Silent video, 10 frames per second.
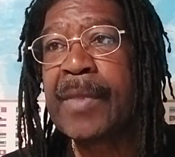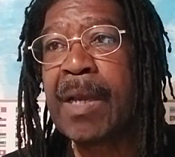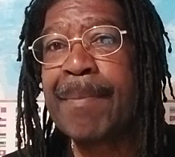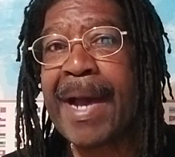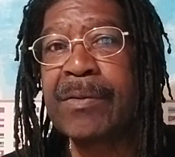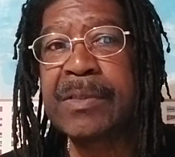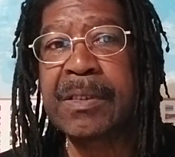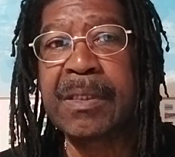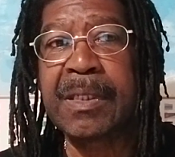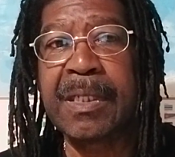
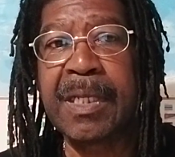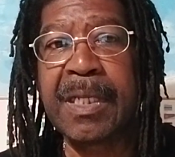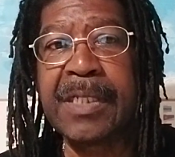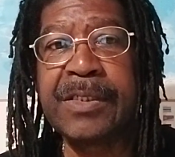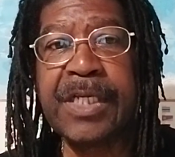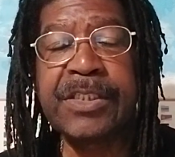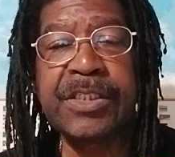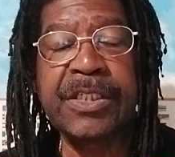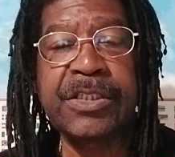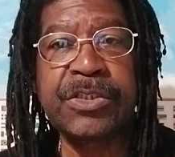about
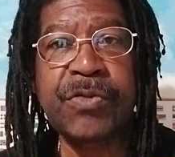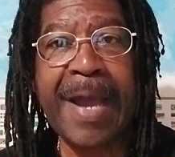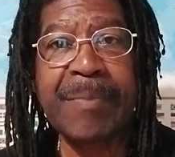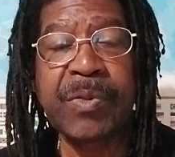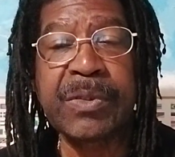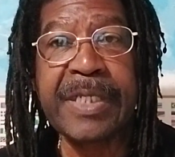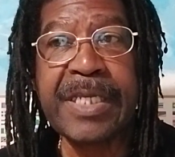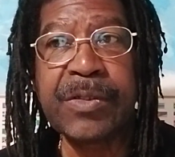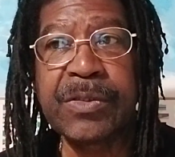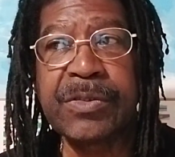indigenous tribal
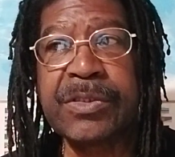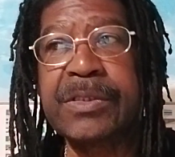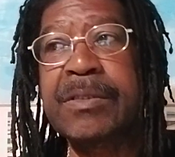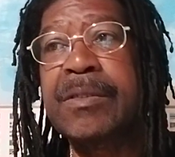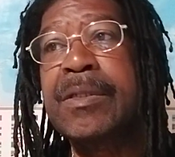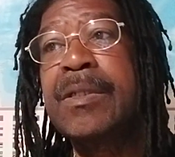leaders